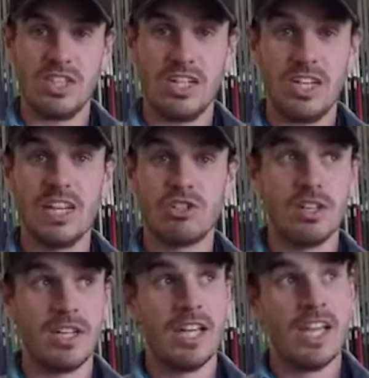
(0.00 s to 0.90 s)
It
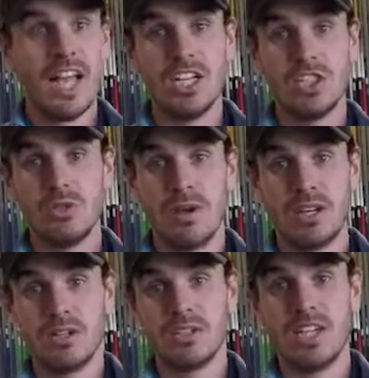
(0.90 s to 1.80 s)
literally, as you
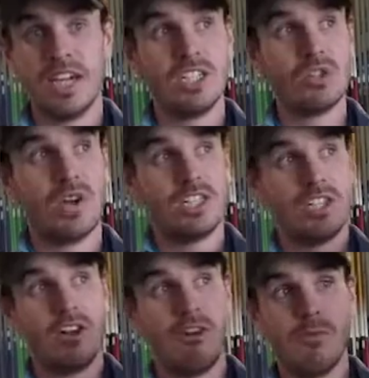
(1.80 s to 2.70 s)
make contact, it tracks
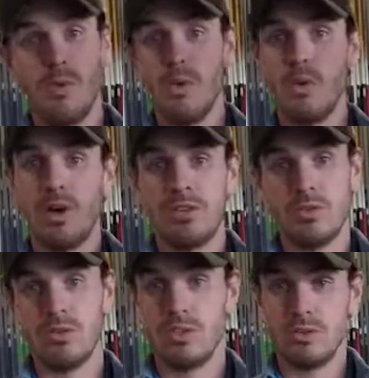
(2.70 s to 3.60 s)
the golf ball all the way
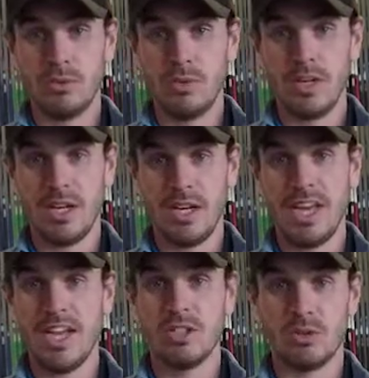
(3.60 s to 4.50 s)
through until the point it
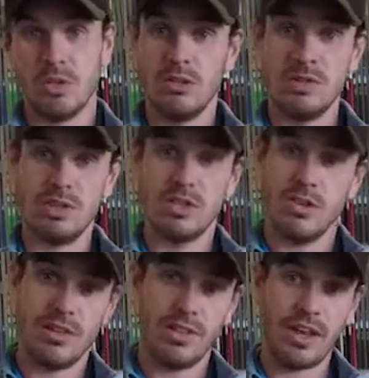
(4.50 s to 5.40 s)
lands or it loses
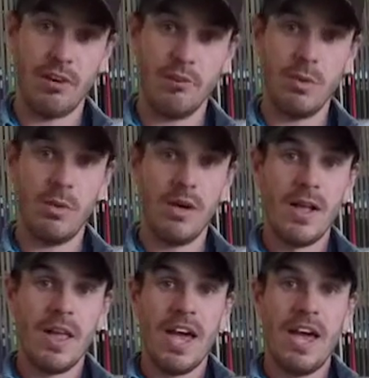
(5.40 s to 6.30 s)
sight of the golf ball,
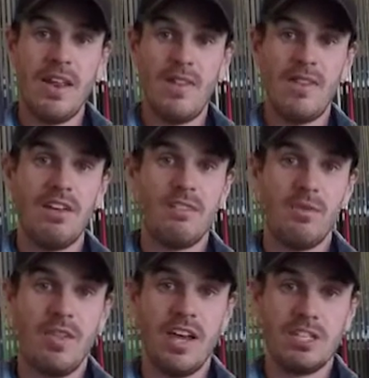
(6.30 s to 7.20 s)
and
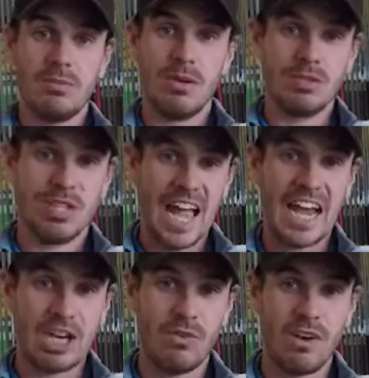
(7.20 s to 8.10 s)
therefore that is the most
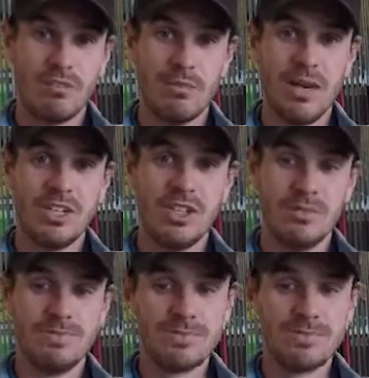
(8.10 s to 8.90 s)
accurate information.